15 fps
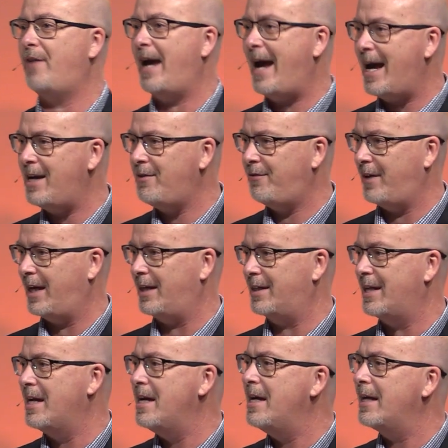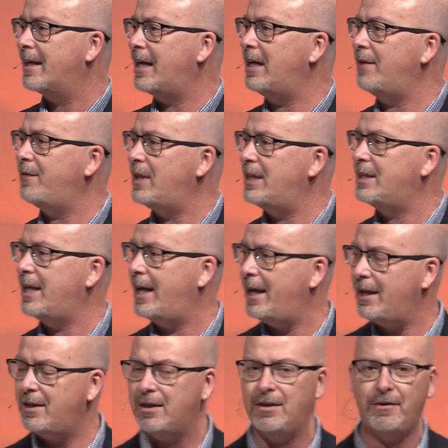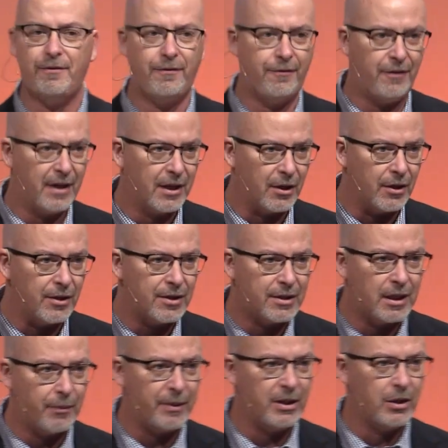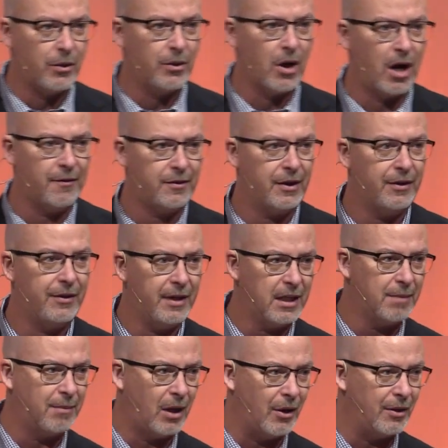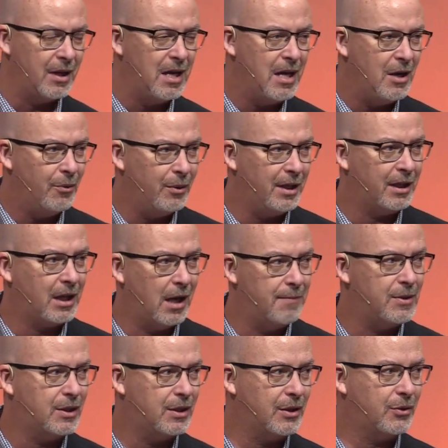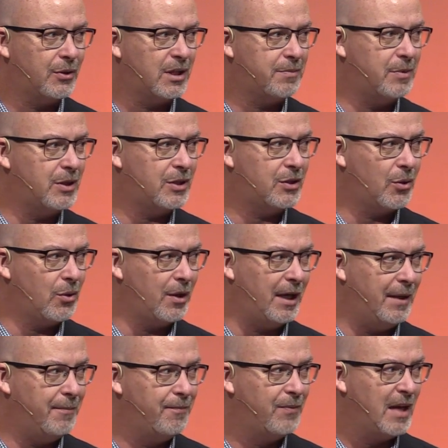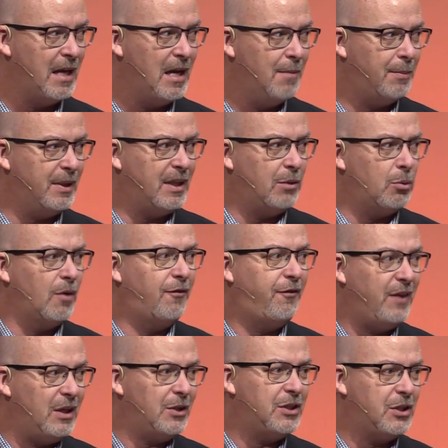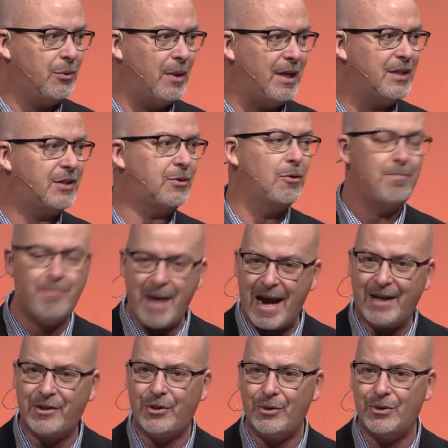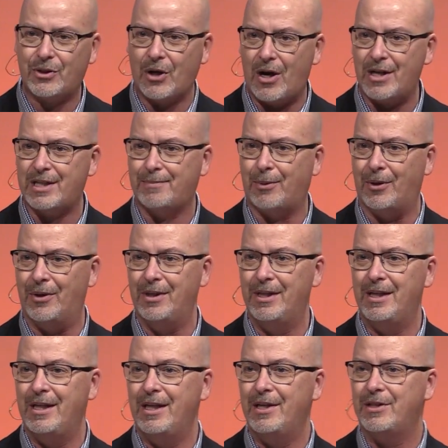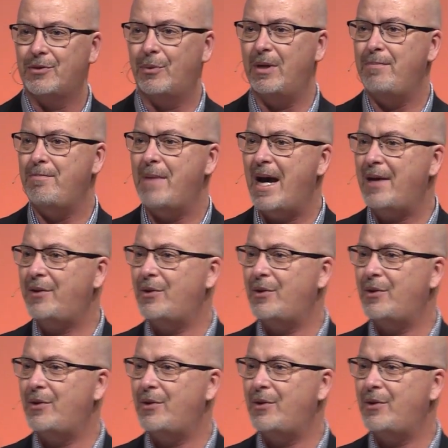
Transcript: Advent, kind of these hidden figures that we don't often think about when it comes to the Christmas story. But they're revealed to us through Matthew's gospel. So when Matthew